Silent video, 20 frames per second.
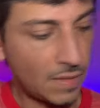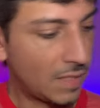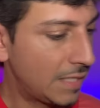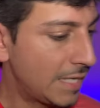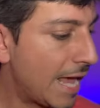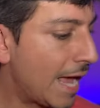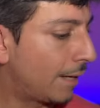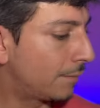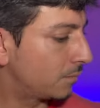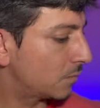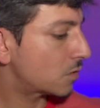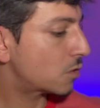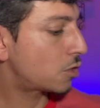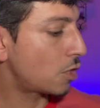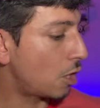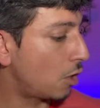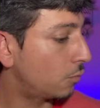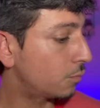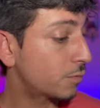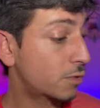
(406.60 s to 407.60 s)
yeah,
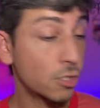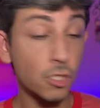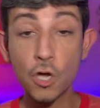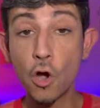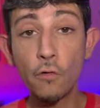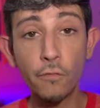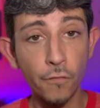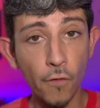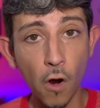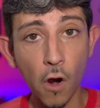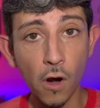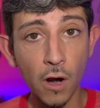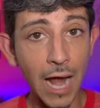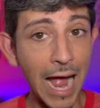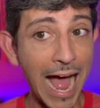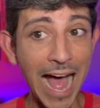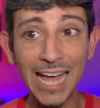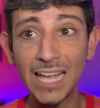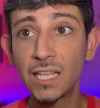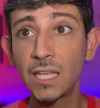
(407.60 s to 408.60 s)
so, so far
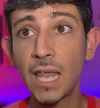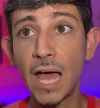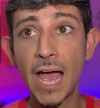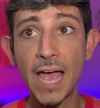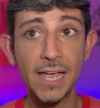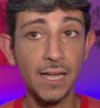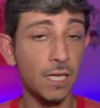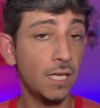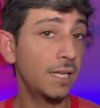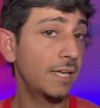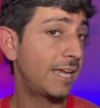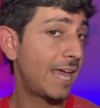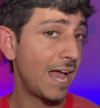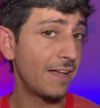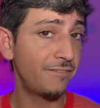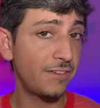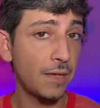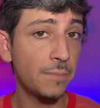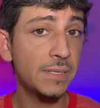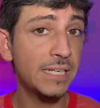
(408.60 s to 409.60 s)
I like
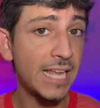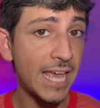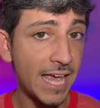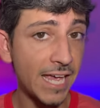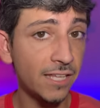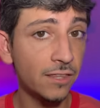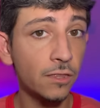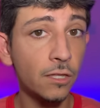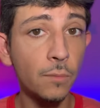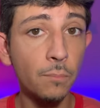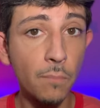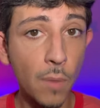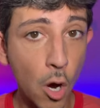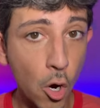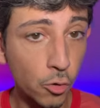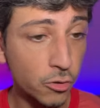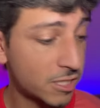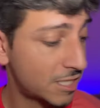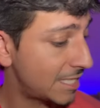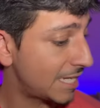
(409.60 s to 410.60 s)
Cafe Beignet the
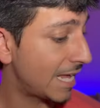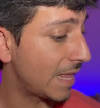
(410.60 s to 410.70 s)
most,